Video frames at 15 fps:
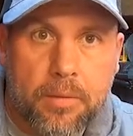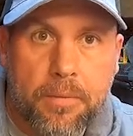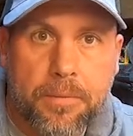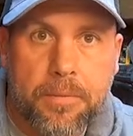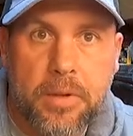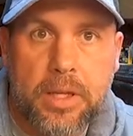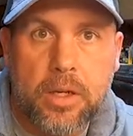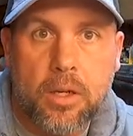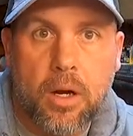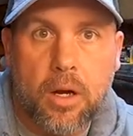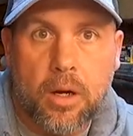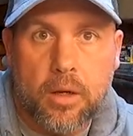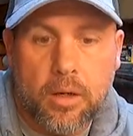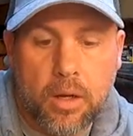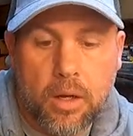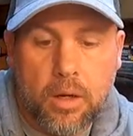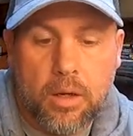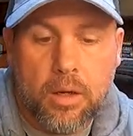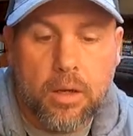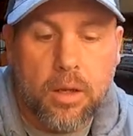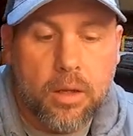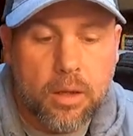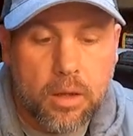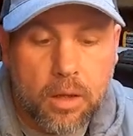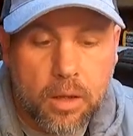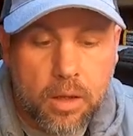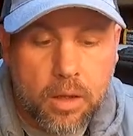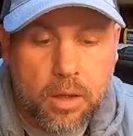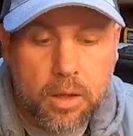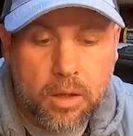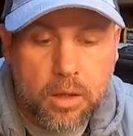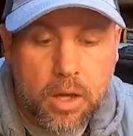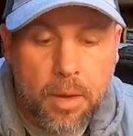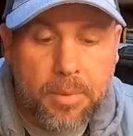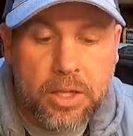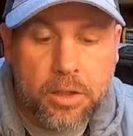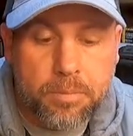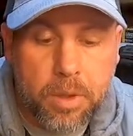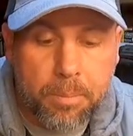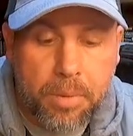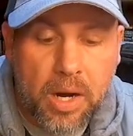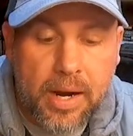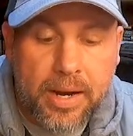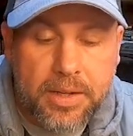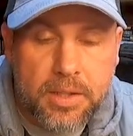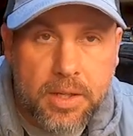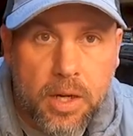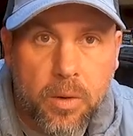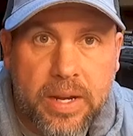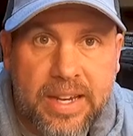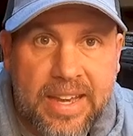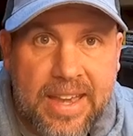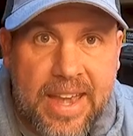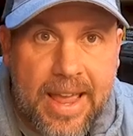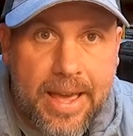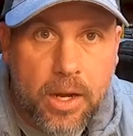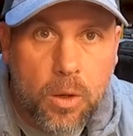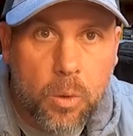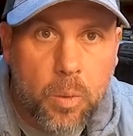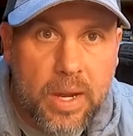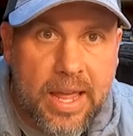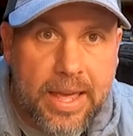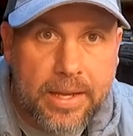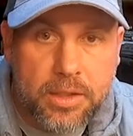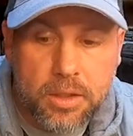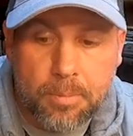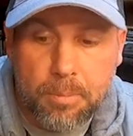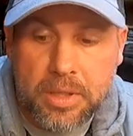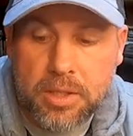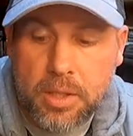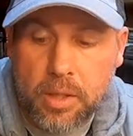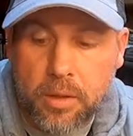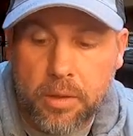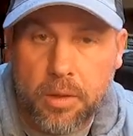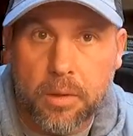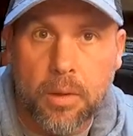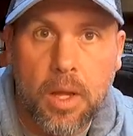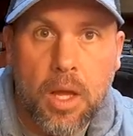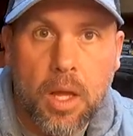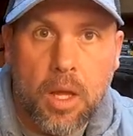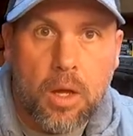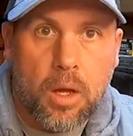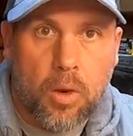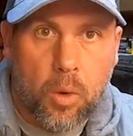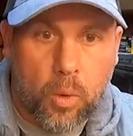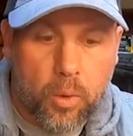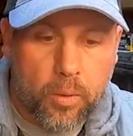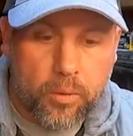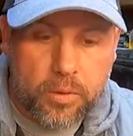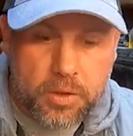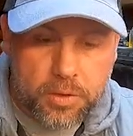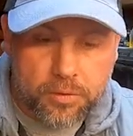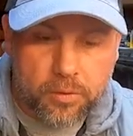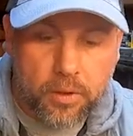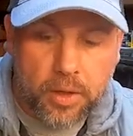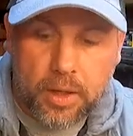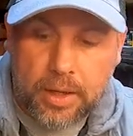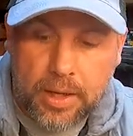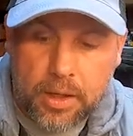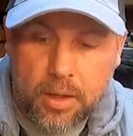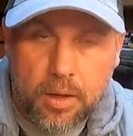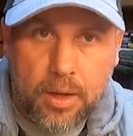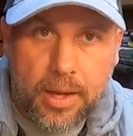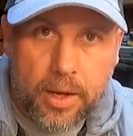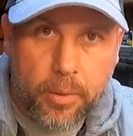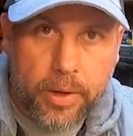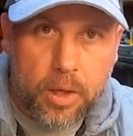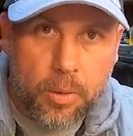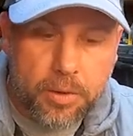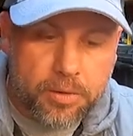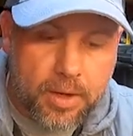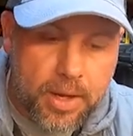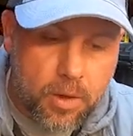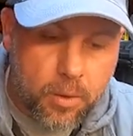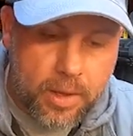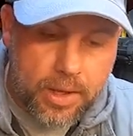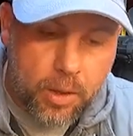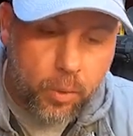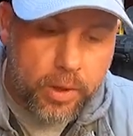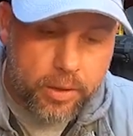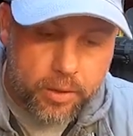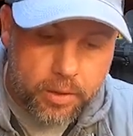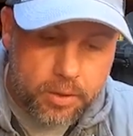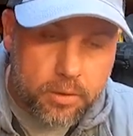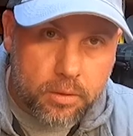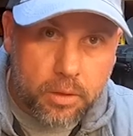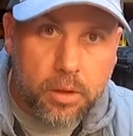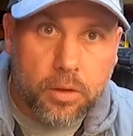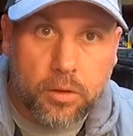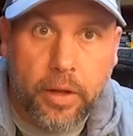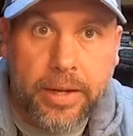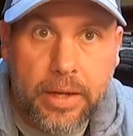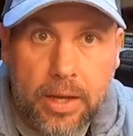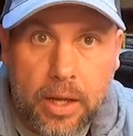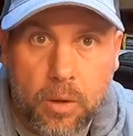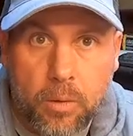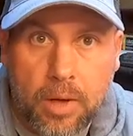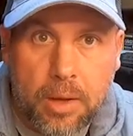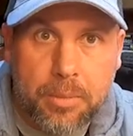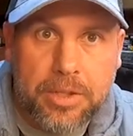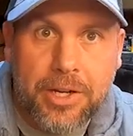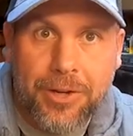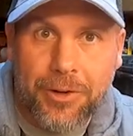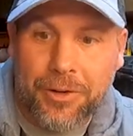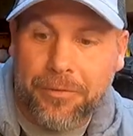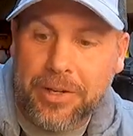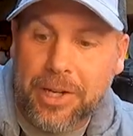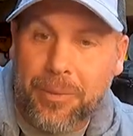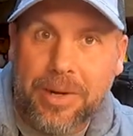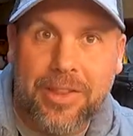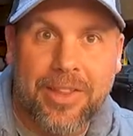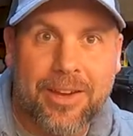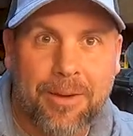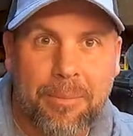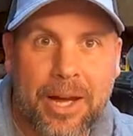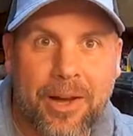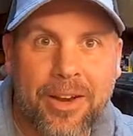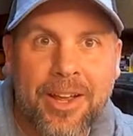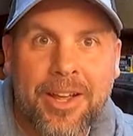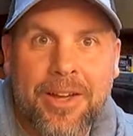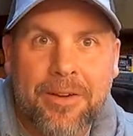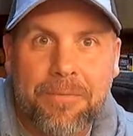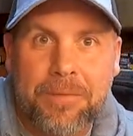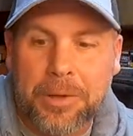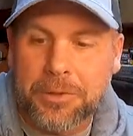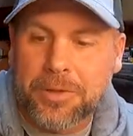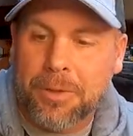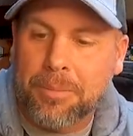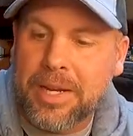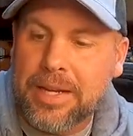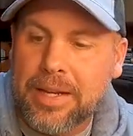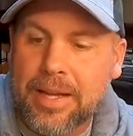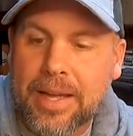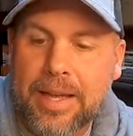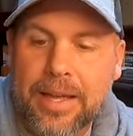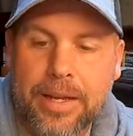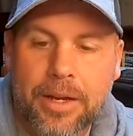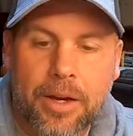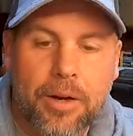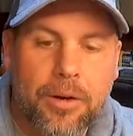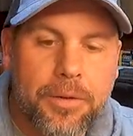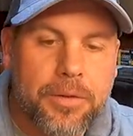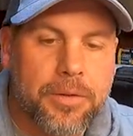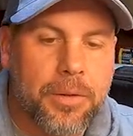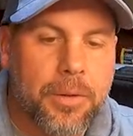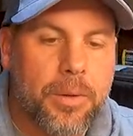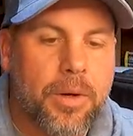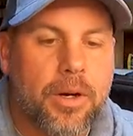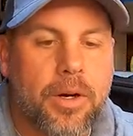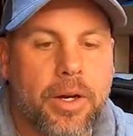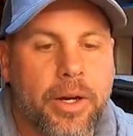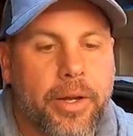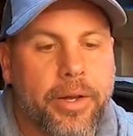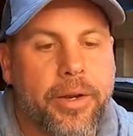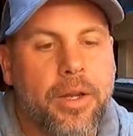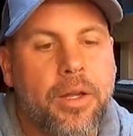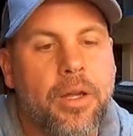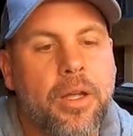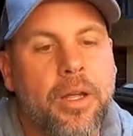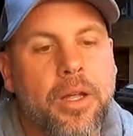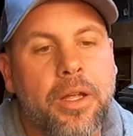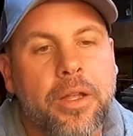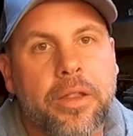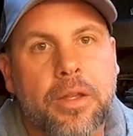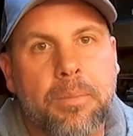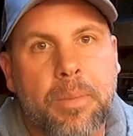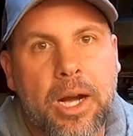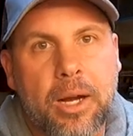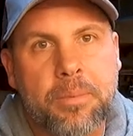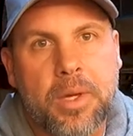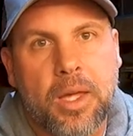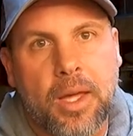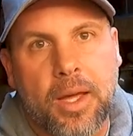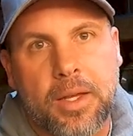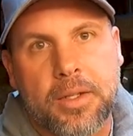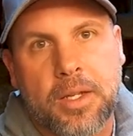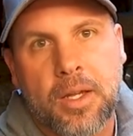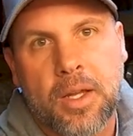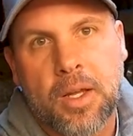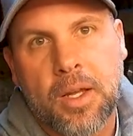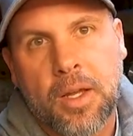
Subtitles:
Fleet Guard Cummings proprietary nano net material. Well, just looking at it, how do I know it's nano net? Well, it looks like nano net material if you know anything about filter media. And also on the Bobcat